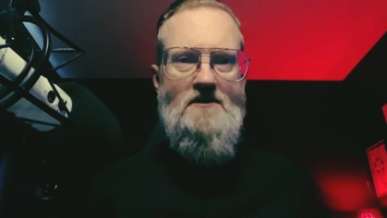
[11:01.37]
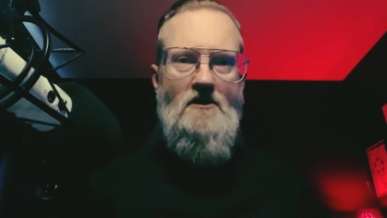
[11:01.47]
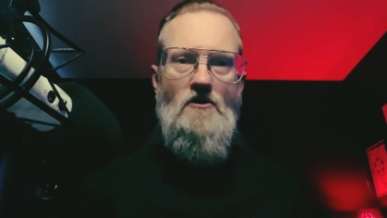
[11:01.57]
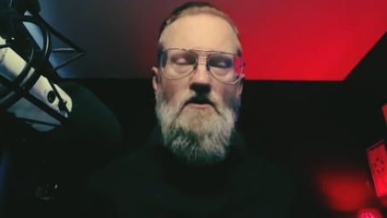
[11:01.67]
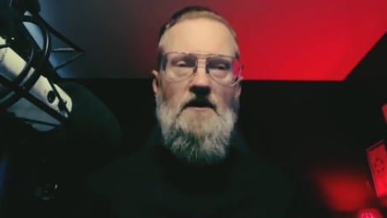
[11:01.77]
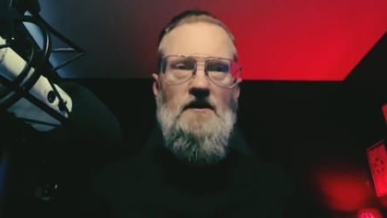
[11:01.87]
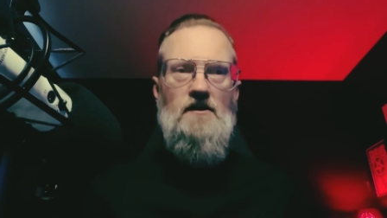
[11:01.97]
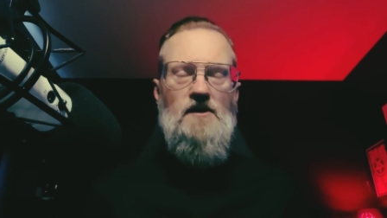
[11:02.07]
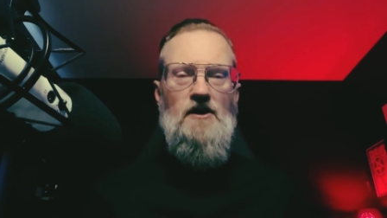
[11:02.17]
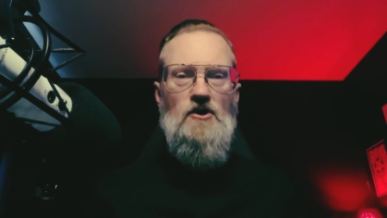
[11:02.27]
so eh,
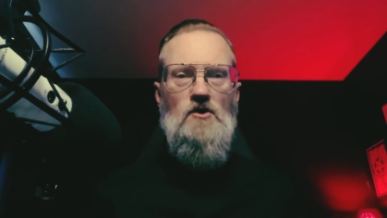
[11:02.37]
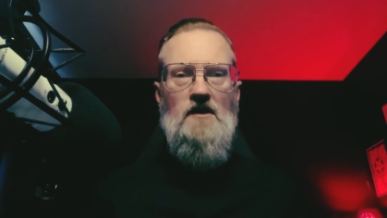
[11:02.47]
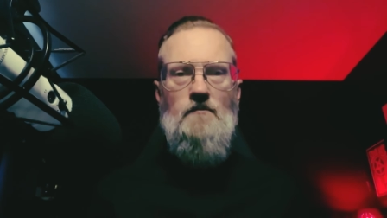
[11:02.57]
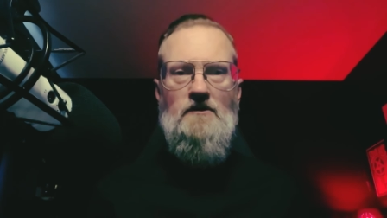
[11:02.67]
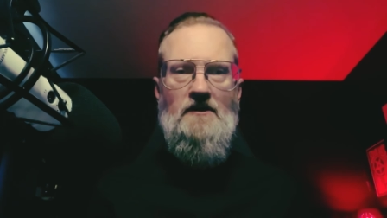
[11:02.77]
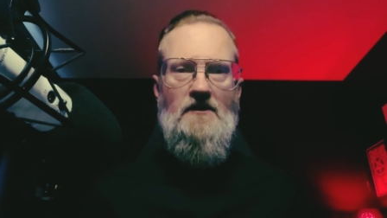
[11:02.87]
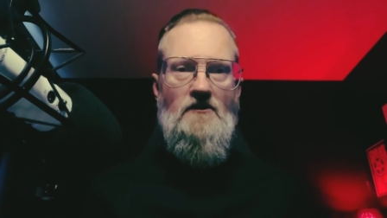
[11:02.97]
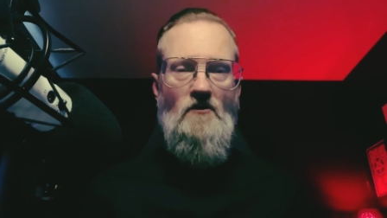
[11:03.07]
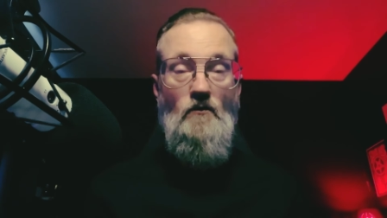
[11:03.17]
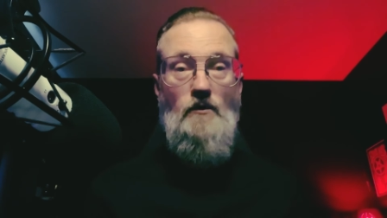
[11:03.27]
incredibly
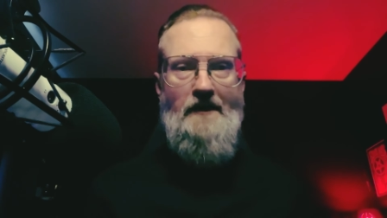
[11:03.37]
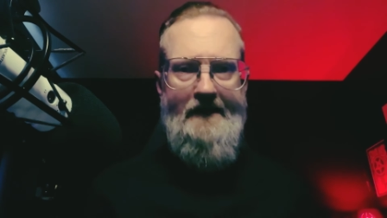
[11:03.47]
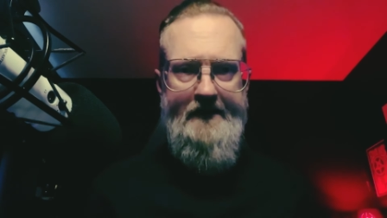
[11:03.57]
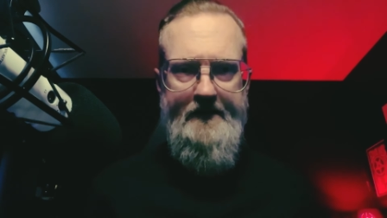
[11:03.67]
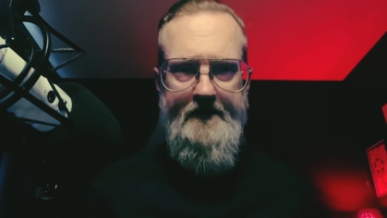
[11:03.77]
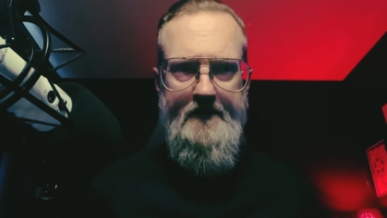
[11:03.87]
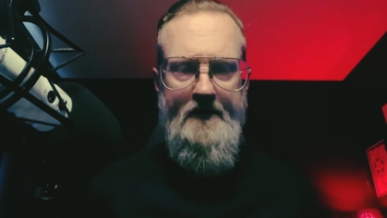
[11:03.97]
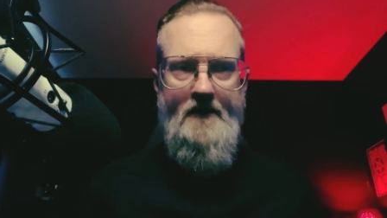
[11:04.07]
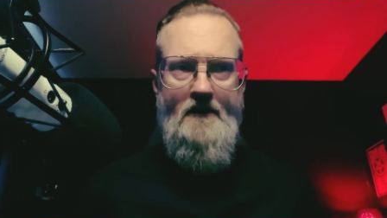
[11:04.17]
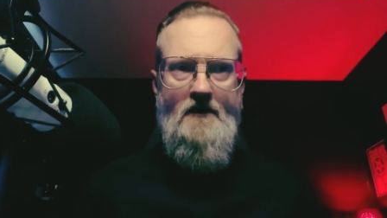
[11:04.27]
weak.
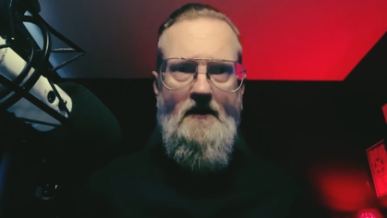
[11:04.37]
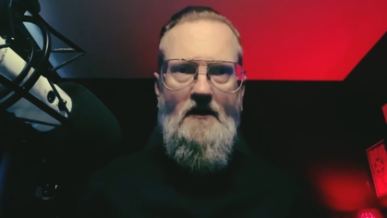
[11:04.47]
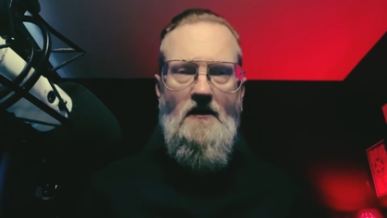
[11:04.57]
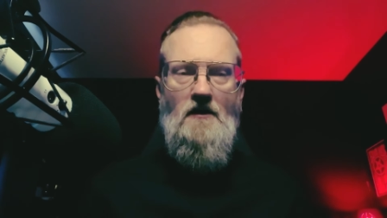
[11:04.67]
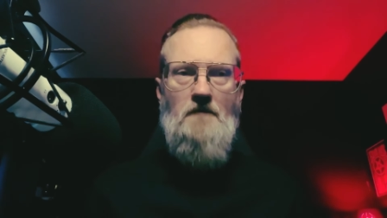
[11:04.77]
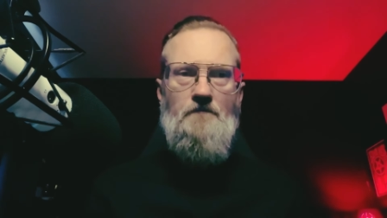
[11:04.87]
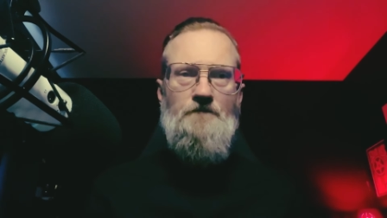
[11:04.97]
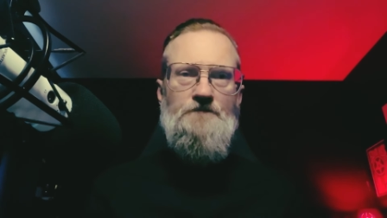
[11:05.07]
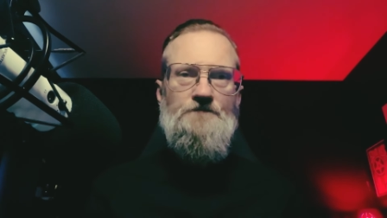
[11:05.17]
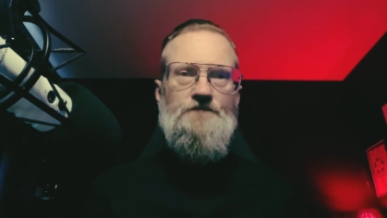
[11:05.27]
Um,
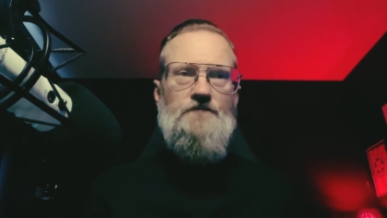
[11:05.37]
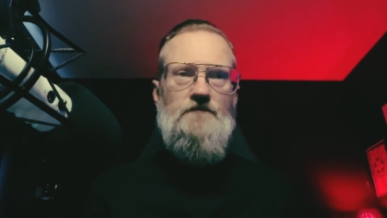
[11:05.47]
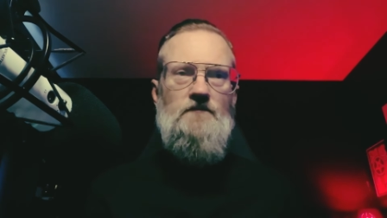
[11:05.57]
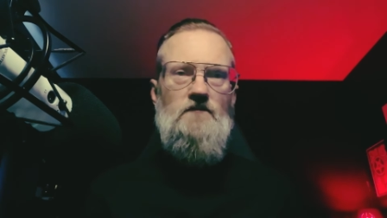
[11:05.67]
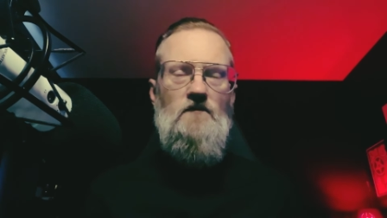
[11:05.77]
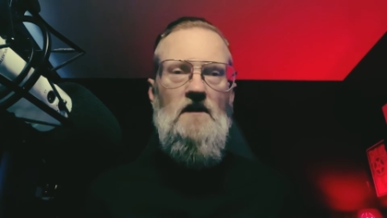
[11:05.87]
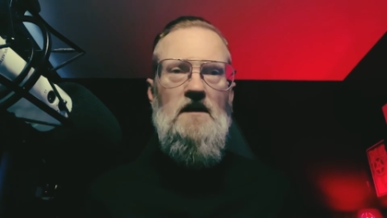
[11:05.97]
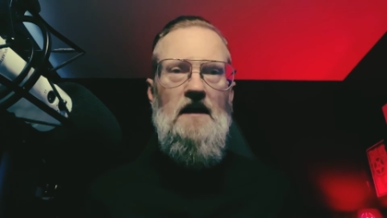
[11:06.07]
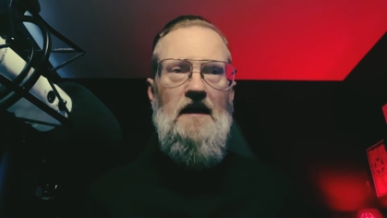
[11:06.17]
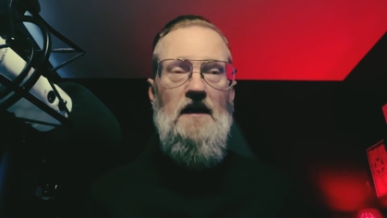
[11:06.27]

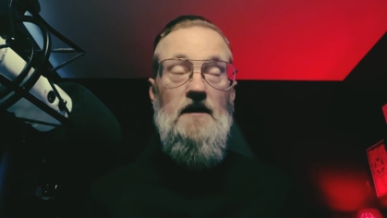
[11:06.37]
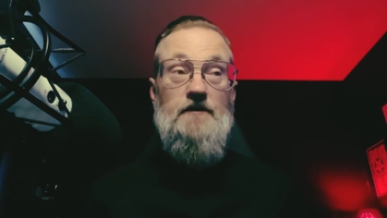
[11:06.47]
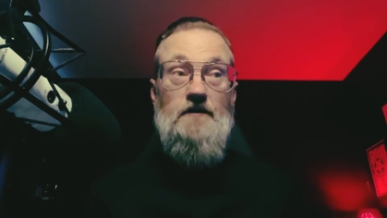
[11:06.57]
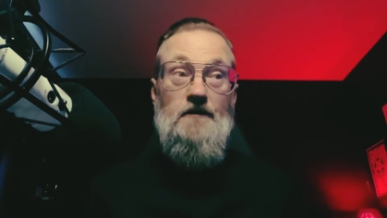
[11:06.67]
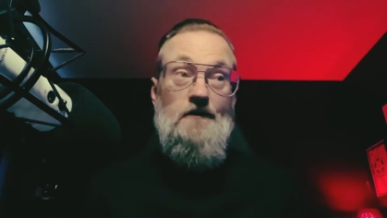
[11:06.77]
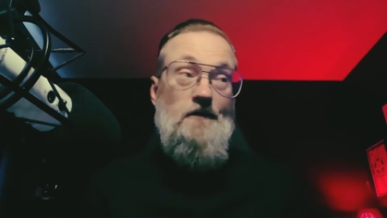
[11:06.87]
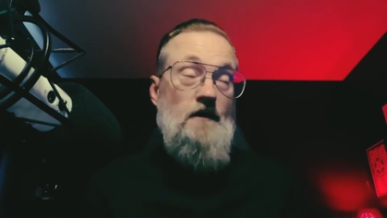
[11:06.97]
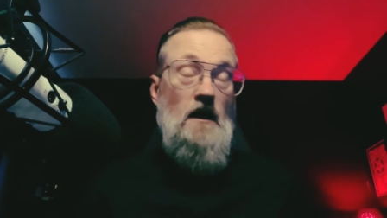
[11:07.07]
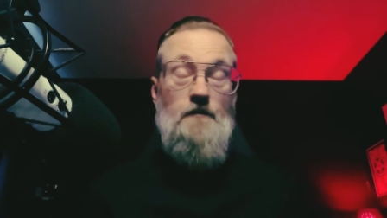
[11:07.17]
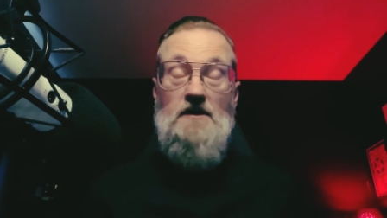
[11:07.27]
and
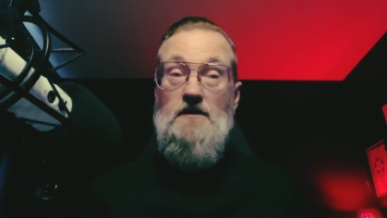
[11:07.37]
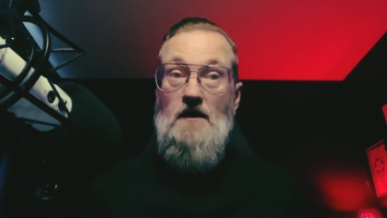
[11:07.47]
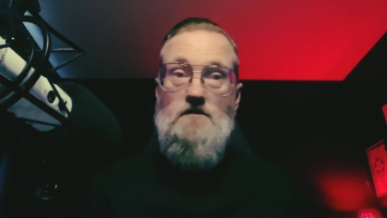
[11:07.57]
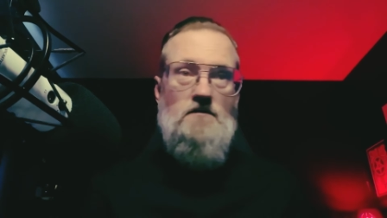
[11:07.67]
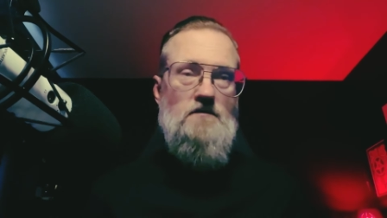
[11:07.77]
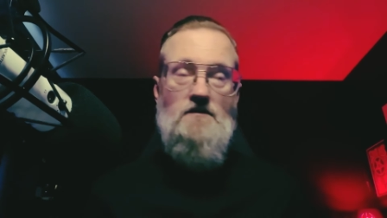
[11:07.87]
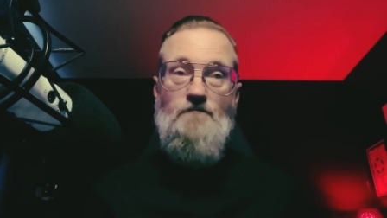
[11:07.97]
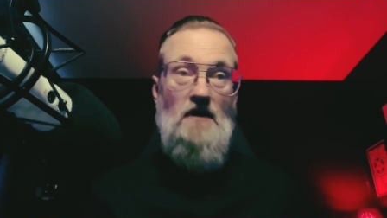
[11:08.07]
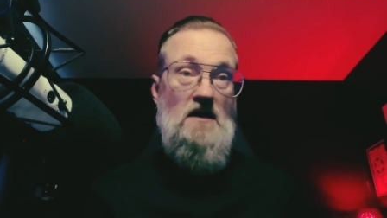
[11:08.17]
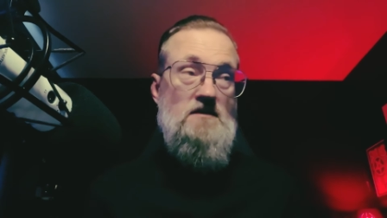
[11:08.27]
I mean, it's
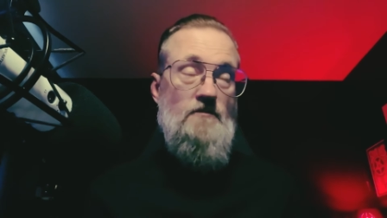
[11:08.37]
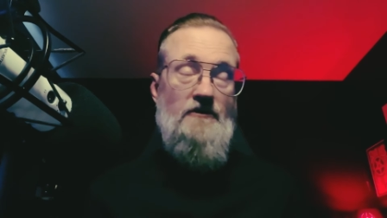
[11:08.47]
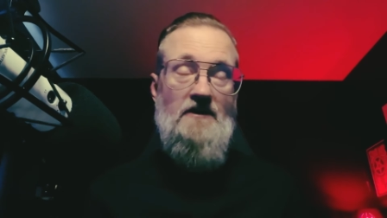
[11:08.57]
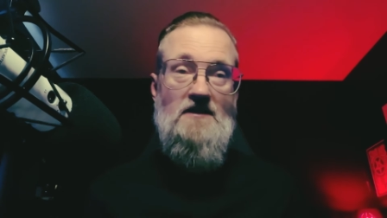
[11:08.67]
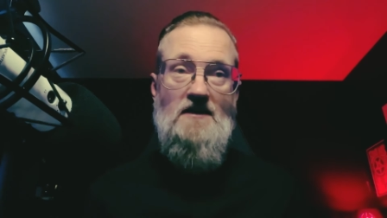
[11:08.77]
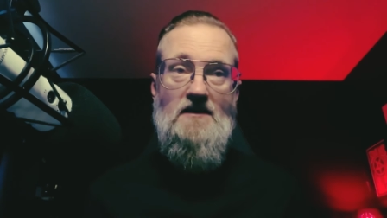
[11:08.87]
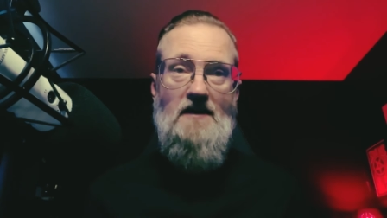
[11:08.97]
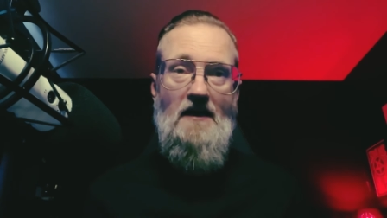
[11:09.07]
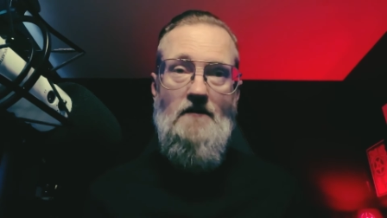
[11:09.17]
possible that he had